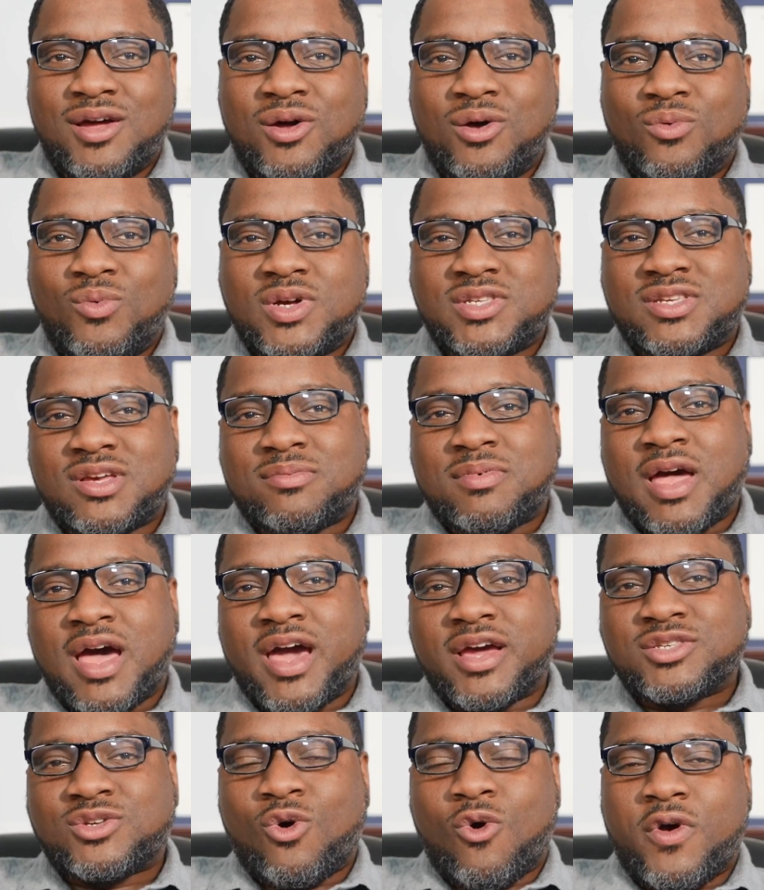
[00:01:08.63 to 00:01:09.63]
What's up,
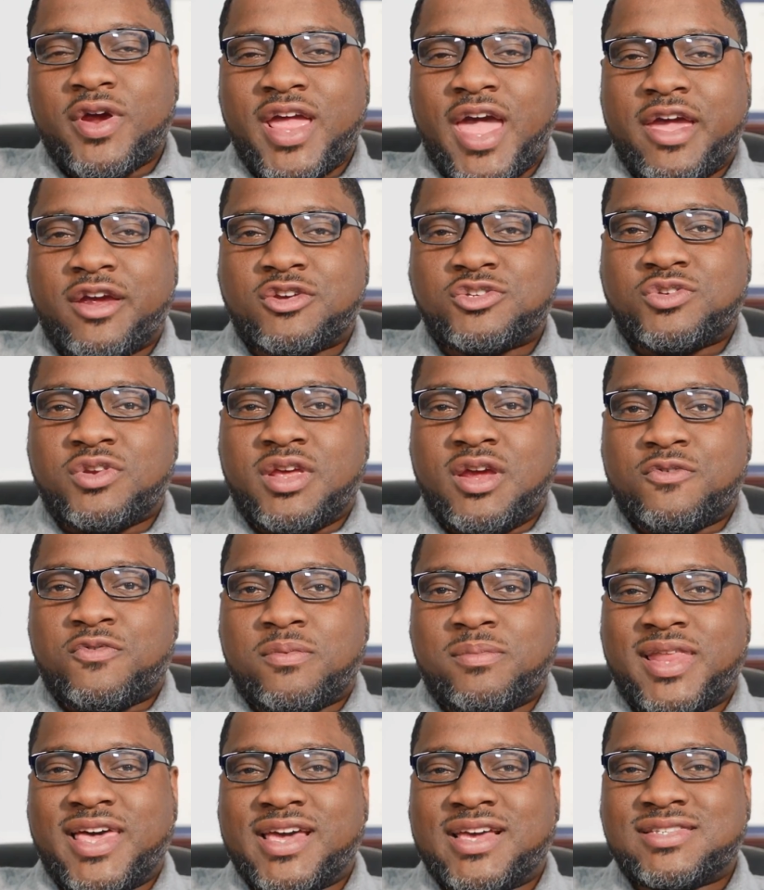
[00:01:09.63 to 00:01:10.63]
guys? Corey Hankerson here
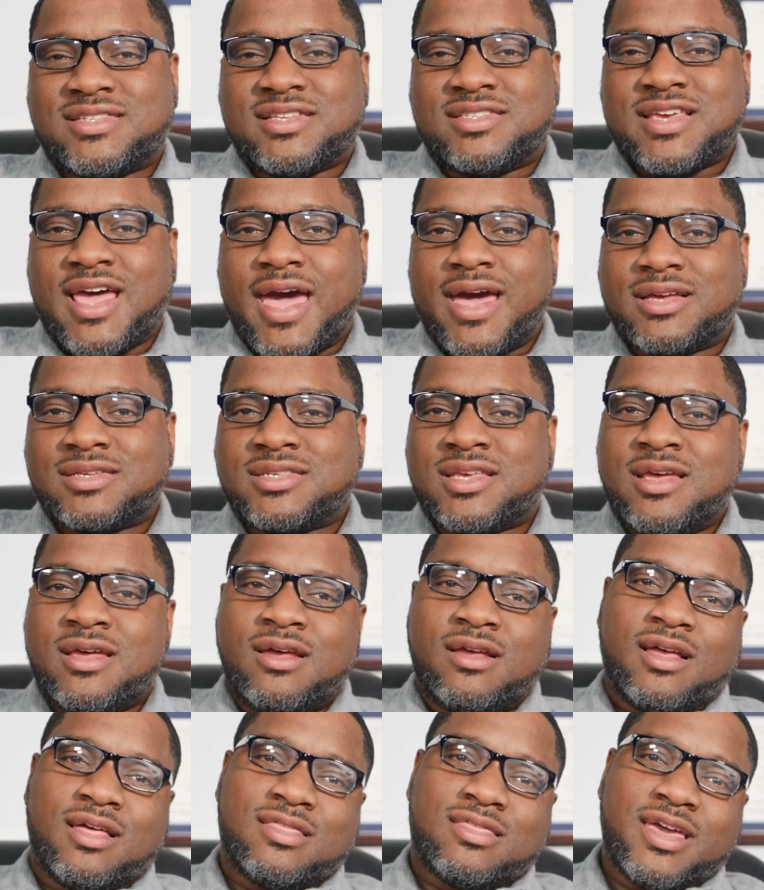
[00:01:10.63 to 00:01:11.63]
from Legacy Tax,
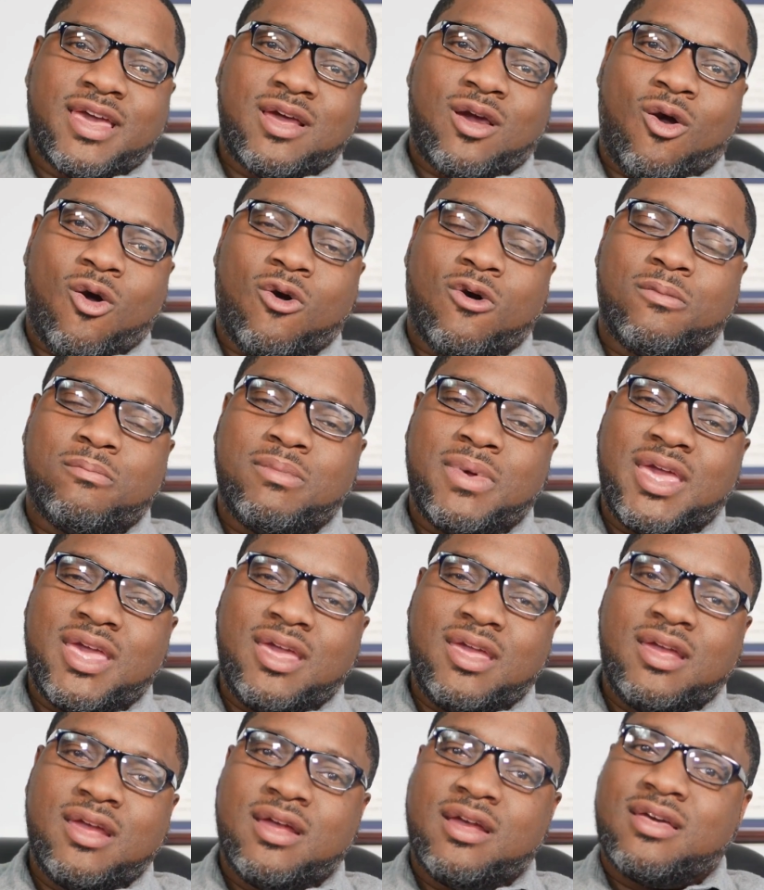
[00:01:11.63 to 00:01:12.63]
and they call
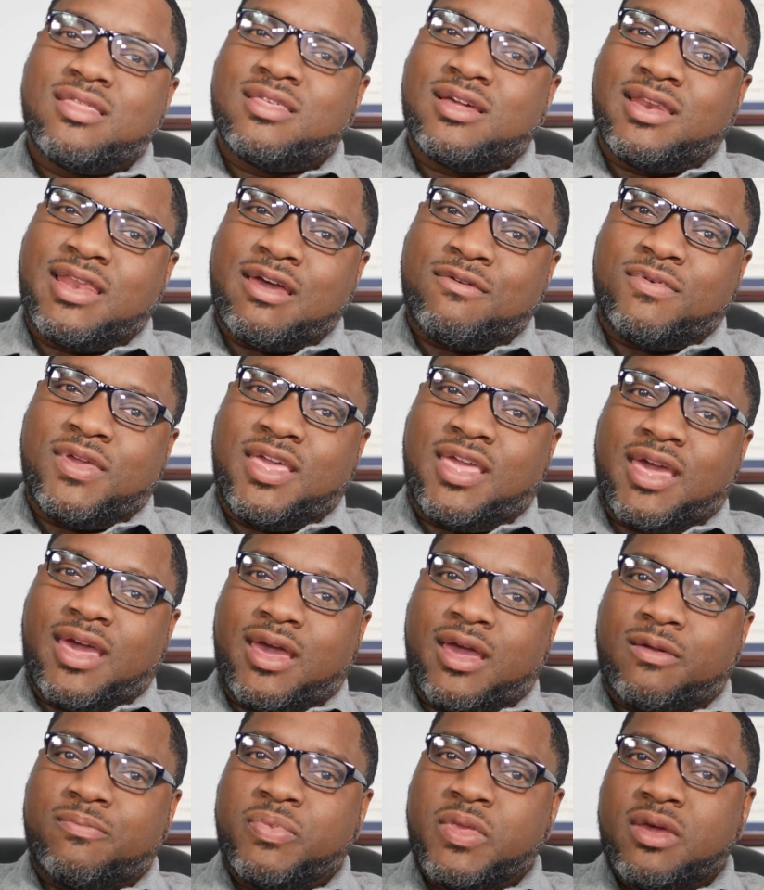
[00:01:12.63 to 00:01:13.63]
me the Levy
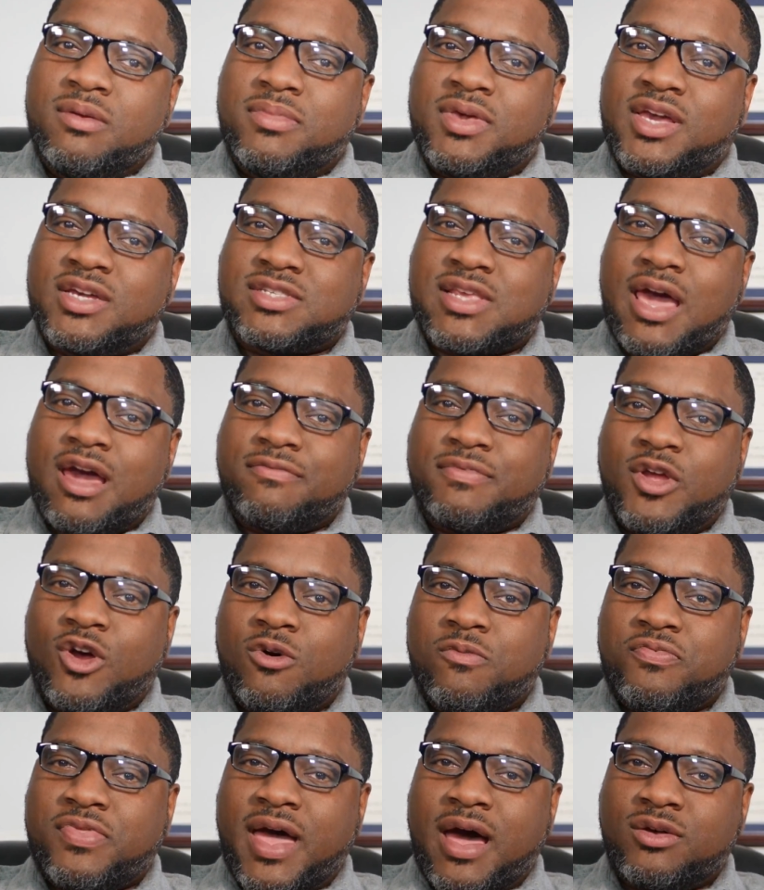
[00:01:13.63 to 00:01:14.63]
King because I've
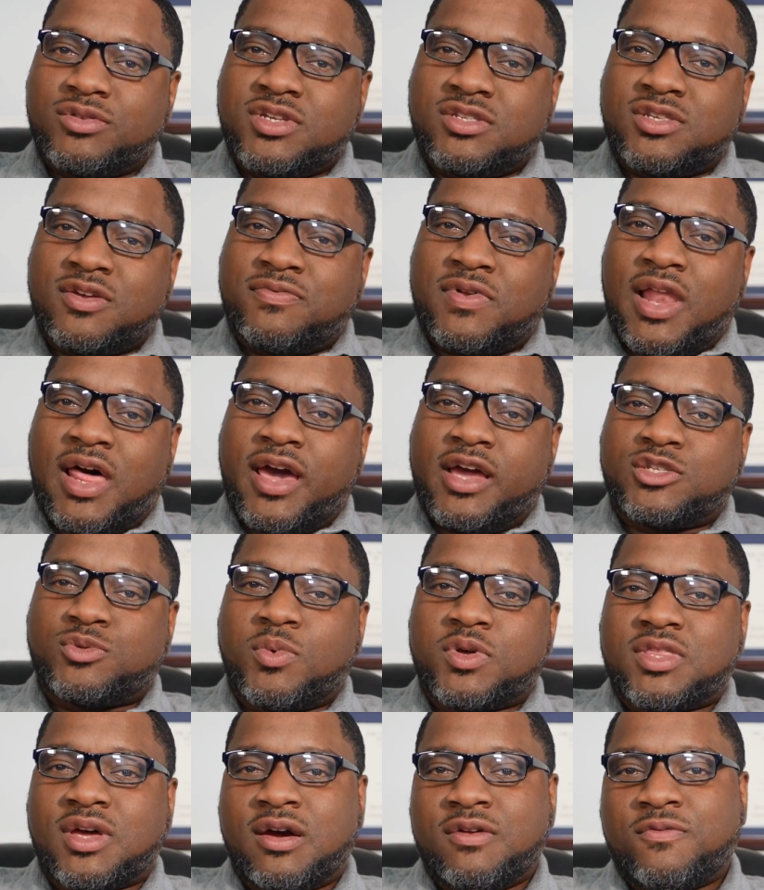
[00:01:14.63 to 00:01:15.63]
helped thousands of clients
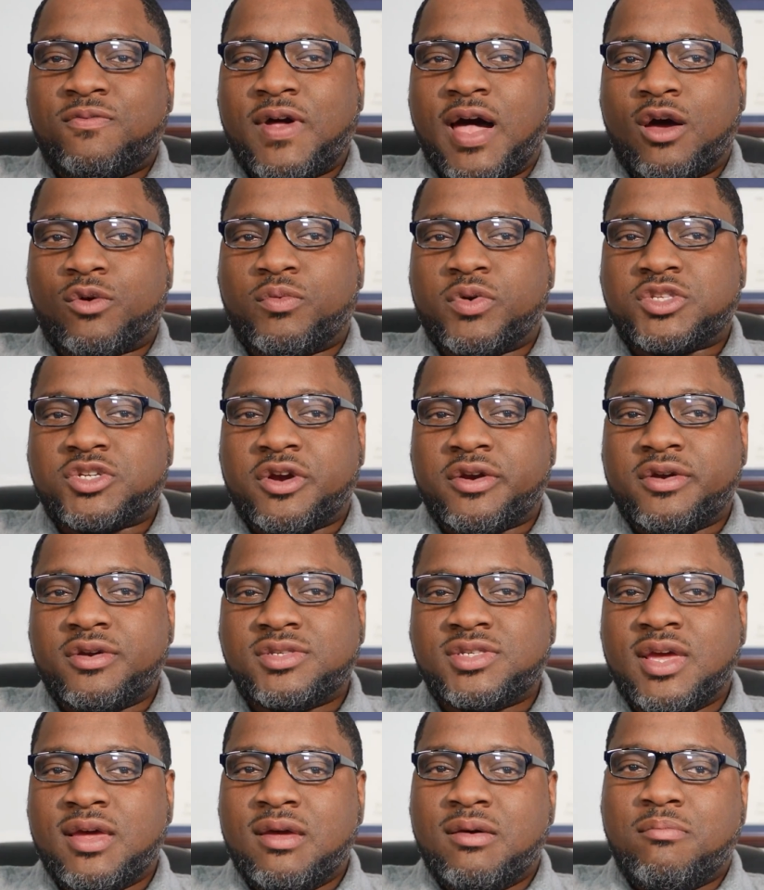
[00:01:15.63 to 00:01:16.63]
with unfiled
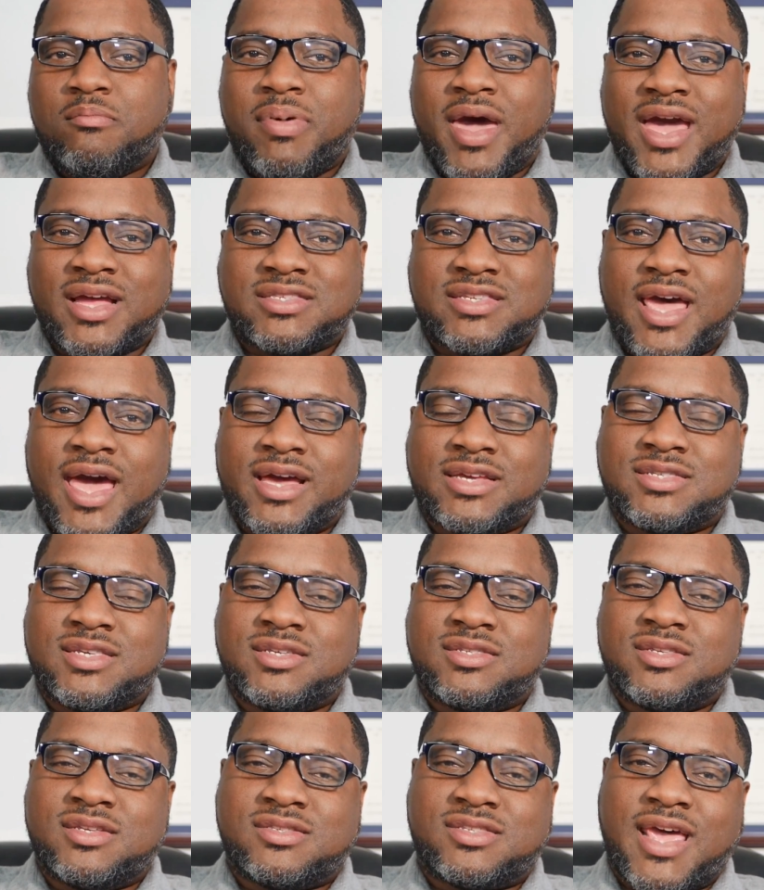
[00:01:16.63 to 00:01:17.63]
returns, back
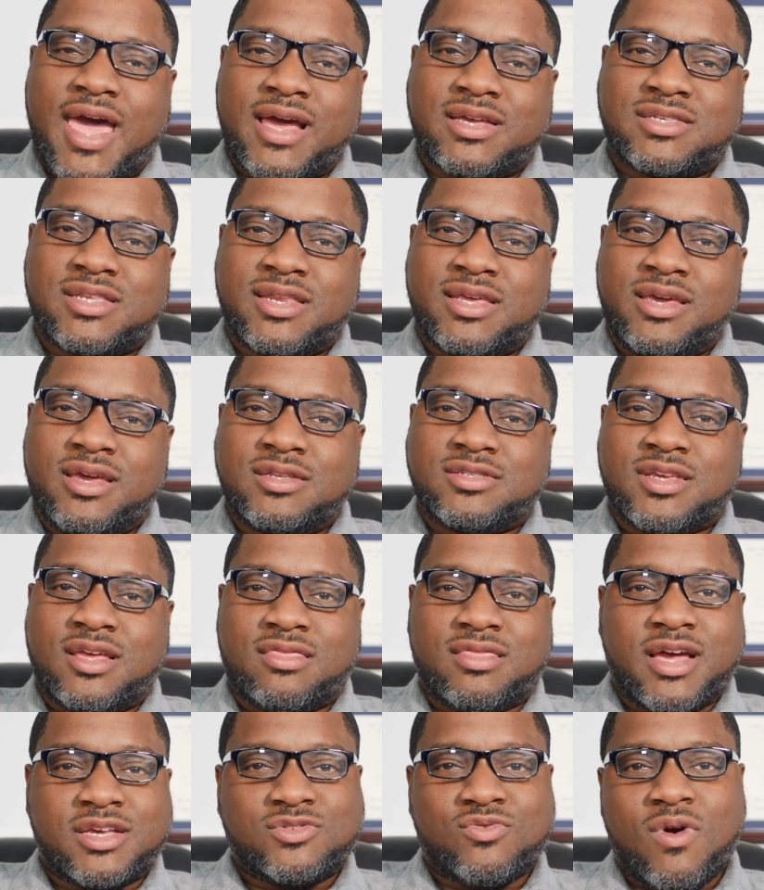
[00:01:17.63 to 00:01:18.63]
taxes, tax liens,
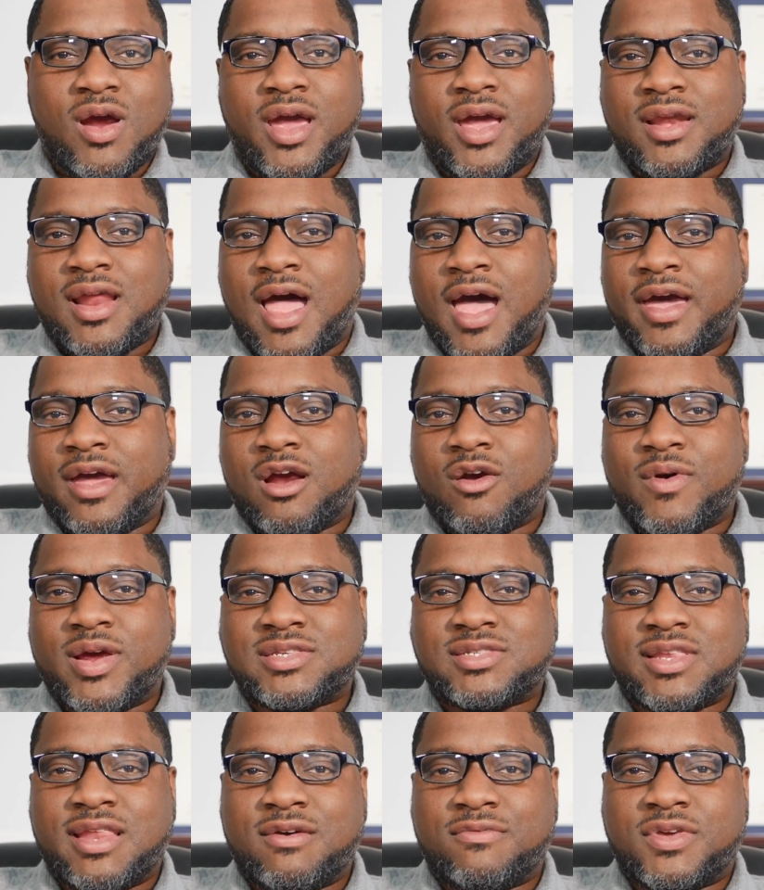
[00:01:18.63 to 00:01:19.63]
and that's right,
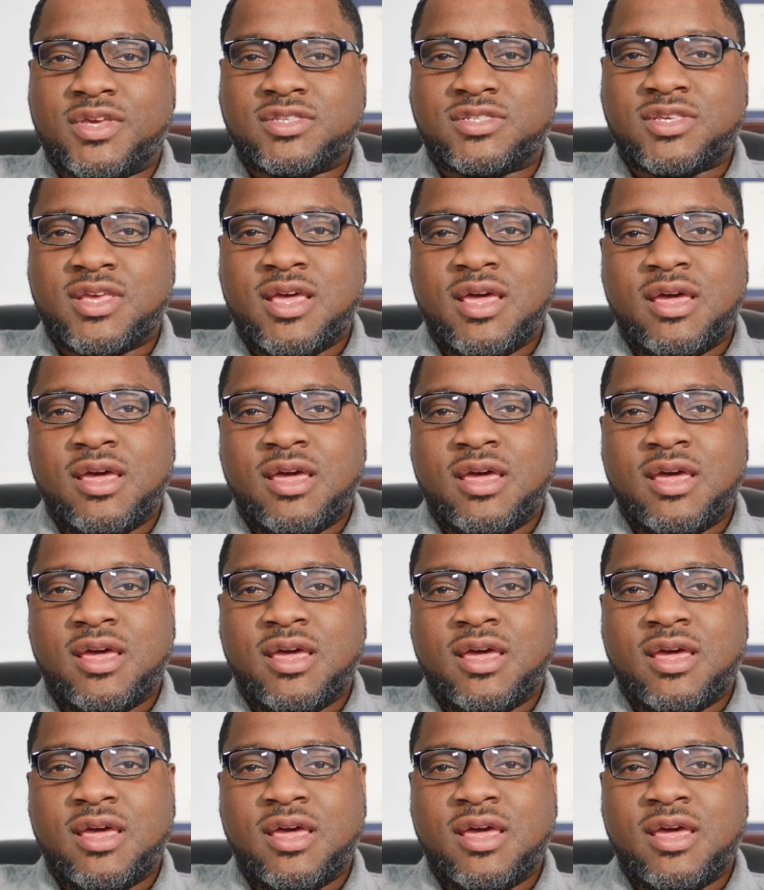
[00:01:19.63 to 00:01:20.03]
IRS levies.